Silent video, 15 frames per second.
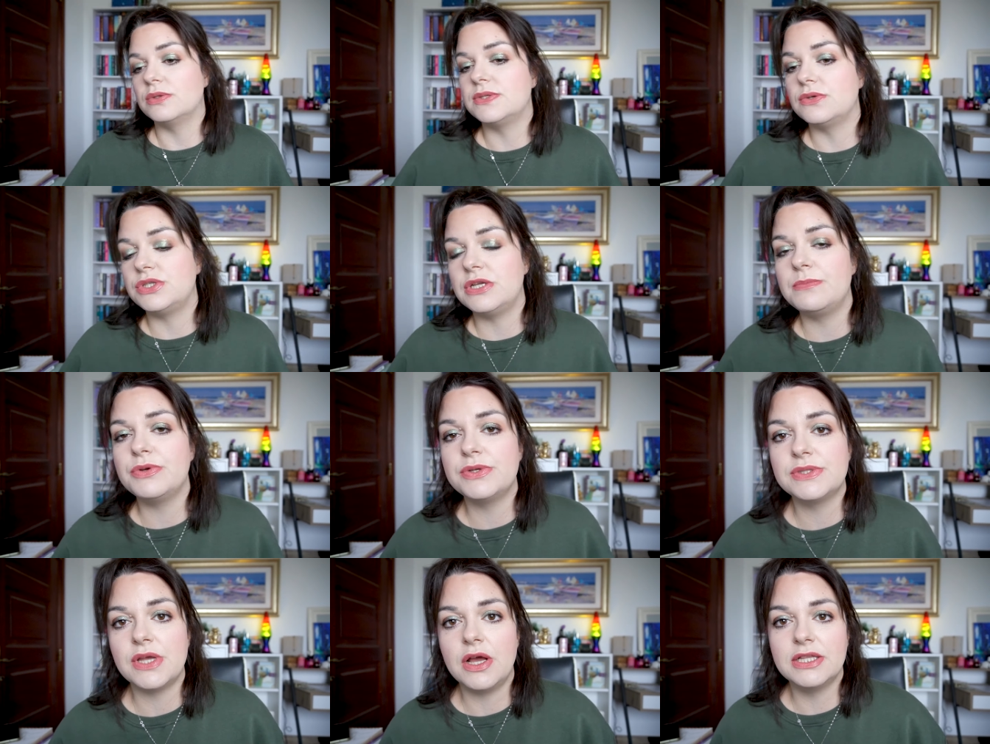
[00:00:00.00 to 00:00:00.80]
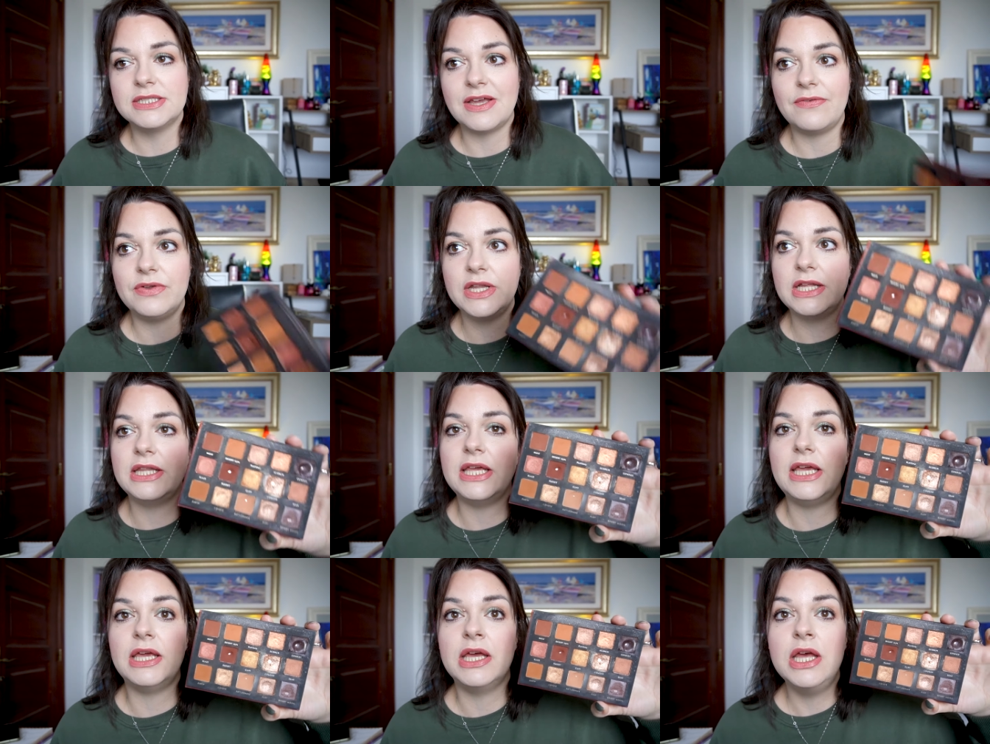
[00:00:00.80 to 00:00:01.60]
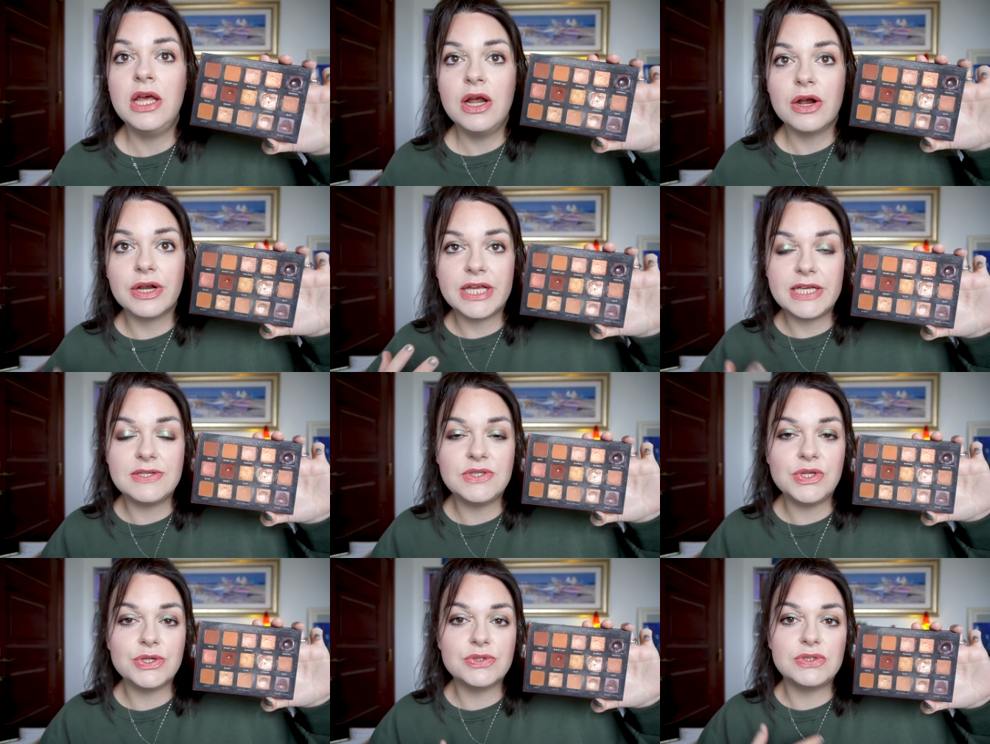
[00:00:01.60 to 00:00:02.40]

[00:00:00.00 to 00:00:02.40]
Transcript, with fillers: So shimmers definitely are easier.